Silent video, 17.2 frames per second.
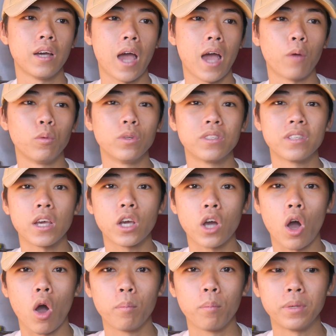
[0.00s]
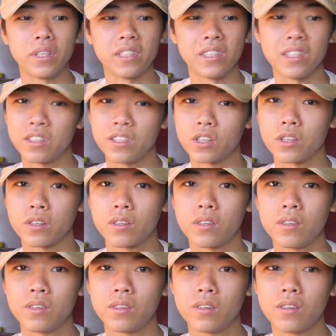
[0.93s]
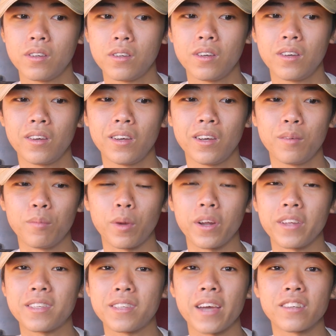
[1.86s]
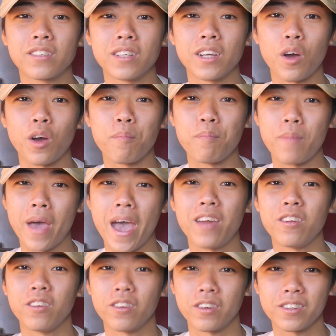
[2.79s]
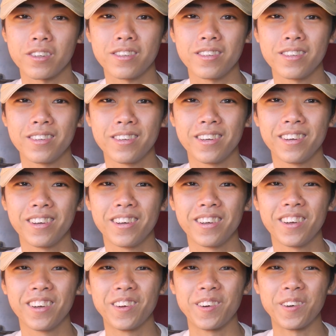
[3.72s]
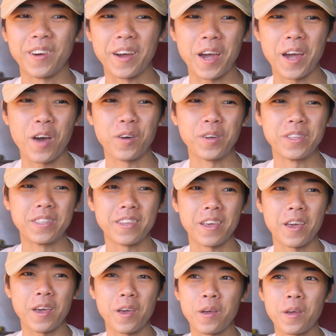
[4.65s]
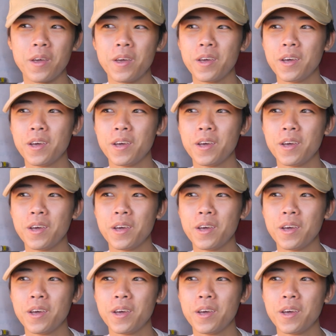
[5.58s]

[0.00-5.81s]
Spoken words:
I would say competitors, but it's actually competitors, right? I would say